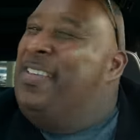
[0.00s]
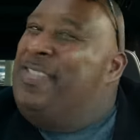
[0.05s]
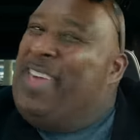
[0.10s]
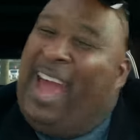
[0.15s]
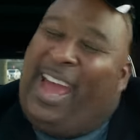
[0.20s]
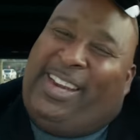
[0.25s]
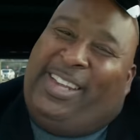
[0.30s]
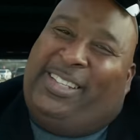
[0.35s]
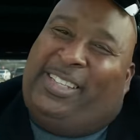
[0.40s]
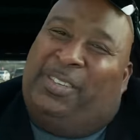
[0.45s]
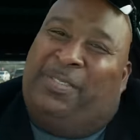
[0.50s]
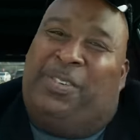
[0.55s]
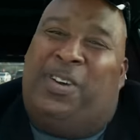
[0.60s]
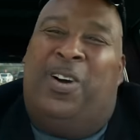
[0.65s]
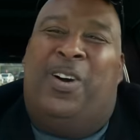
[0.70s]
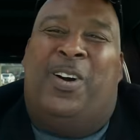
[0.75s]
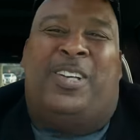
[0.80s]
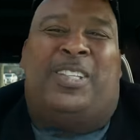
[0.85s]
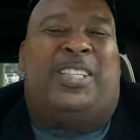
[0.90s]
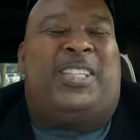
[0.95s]
That is of
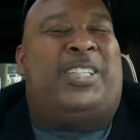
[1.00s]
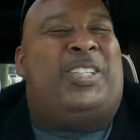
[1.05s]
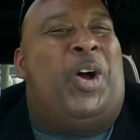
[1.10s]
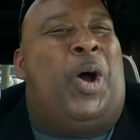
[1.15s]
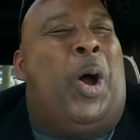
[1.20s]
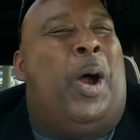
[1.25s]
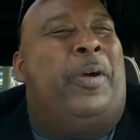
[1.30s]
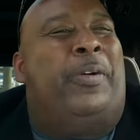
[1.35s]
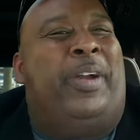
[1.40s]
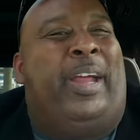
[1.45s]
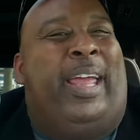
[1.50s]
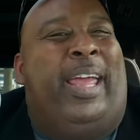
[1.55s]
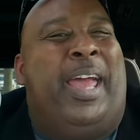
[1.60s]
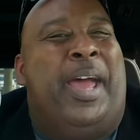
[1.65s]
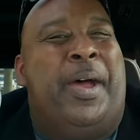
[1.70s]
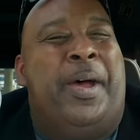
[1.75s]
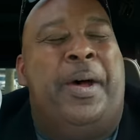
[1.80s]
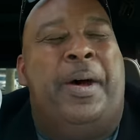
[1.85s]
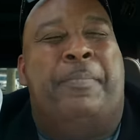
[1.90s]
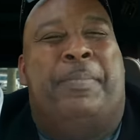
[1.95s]
course Starry,
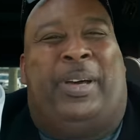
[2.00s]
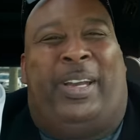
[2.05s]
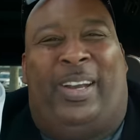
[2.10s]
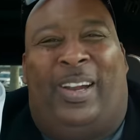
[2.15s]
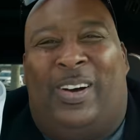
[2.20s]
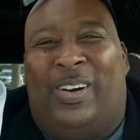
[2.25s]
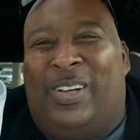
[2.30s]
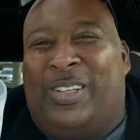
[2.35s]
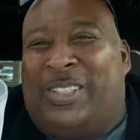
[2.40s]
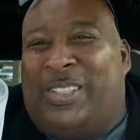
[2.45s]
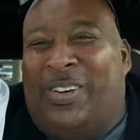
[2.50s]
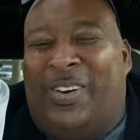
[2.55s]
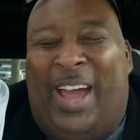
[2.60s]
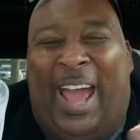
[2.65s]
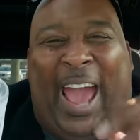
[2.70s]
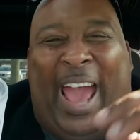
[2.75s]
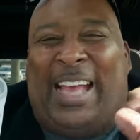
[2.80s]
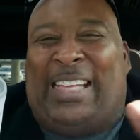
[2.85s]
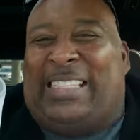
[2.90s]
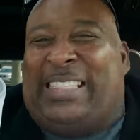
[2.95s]
but it also
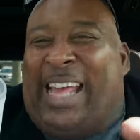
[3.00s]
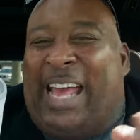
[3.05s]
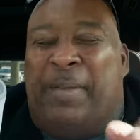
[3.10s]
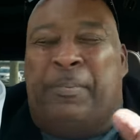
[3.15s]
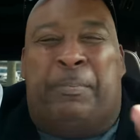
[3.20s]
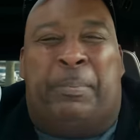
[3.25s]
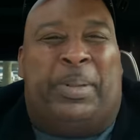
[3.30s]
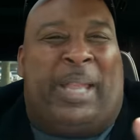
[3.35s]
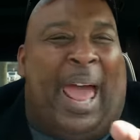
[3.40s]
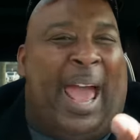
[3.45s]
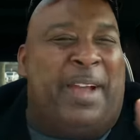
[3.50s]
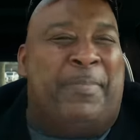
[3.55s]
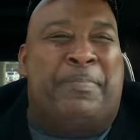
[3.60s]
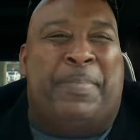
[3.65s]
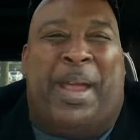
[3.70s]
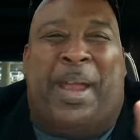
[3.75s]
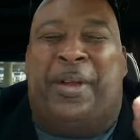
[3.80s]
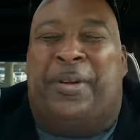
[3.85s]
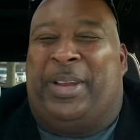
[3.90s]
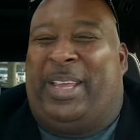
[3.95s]
has that
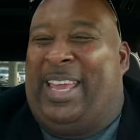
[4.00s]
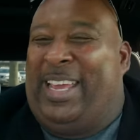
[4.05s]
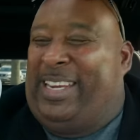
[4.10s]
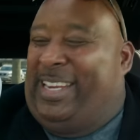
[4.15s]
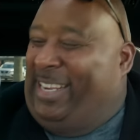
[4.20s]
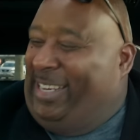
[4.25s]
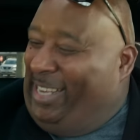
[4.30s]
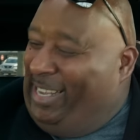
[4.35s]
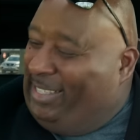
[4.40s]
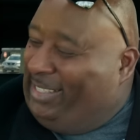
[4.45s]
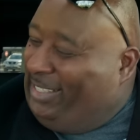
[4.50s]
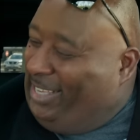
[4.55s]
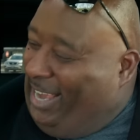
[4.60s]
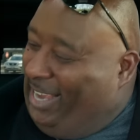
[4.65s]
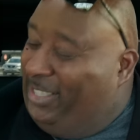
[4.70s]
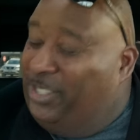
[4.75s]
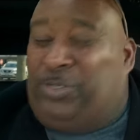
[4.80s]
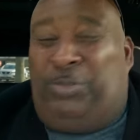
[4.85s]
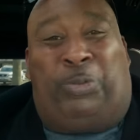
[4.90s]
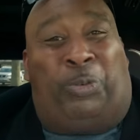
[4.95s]
blackberry in it.
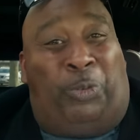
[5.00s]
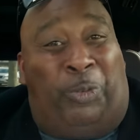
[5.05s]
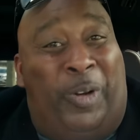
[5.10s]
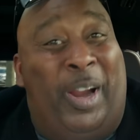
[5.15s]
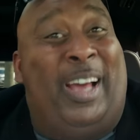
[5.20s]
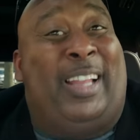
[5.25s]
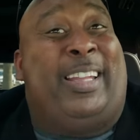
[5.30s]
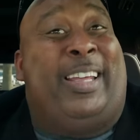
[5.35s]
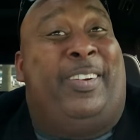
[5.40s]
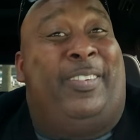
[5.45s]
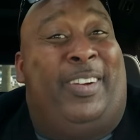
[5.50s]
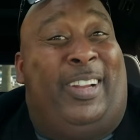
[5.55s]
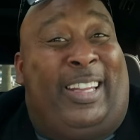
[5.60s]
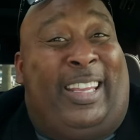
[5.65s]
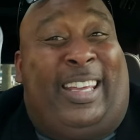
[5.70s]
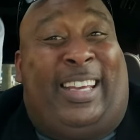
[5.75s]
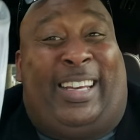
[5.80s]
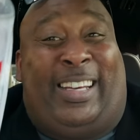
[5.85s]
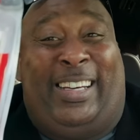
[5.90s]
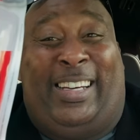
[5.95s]
It's really,
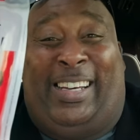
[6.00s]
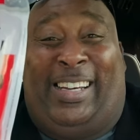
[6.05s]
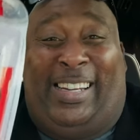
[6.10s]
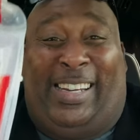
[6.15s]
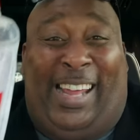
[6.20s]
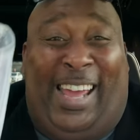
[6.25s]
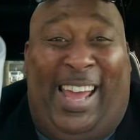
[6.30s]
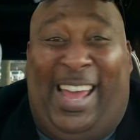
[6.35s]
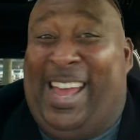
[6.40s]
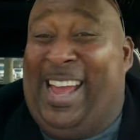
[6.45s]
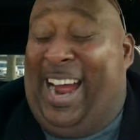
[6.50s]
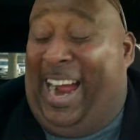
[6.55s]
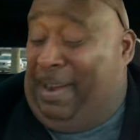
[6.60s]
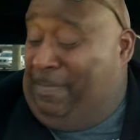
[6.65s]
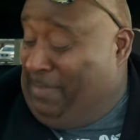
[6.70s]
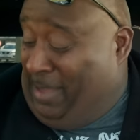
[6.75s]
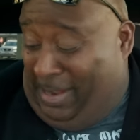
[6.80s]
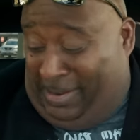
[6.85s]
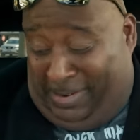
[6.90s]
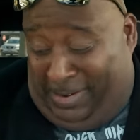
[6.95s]
really good.
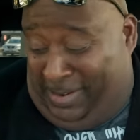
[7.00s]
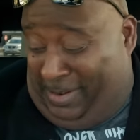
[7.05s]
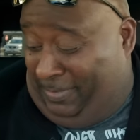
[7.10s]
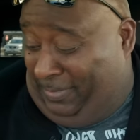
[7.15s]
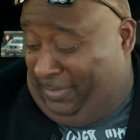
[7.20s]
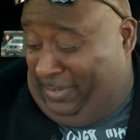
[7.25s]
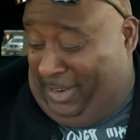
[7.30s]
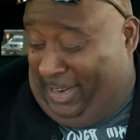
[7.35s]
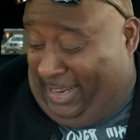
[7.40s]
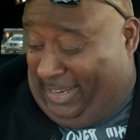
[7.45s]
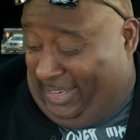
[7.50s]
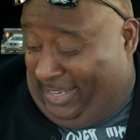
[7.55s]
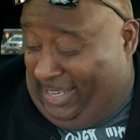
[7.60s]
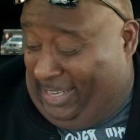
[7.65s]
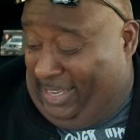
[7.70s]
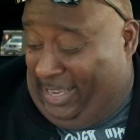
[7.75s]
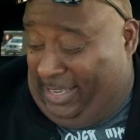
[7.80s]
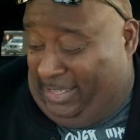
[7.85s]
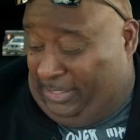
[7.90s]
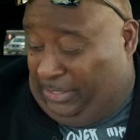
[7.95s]
I'm not gonna front,
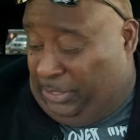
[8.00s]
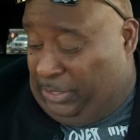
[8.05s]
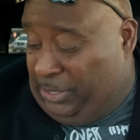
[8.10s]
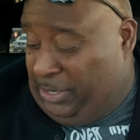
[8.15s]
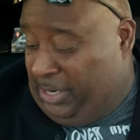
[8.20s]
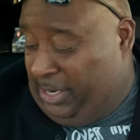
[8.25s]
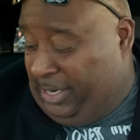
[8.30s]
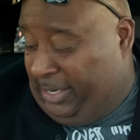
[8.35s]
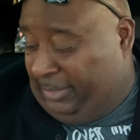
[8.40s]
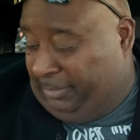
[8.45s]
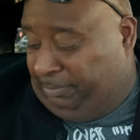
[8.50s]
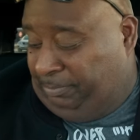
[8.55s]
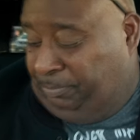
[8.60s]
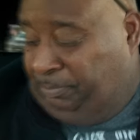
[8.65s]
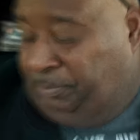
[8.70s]
it is good.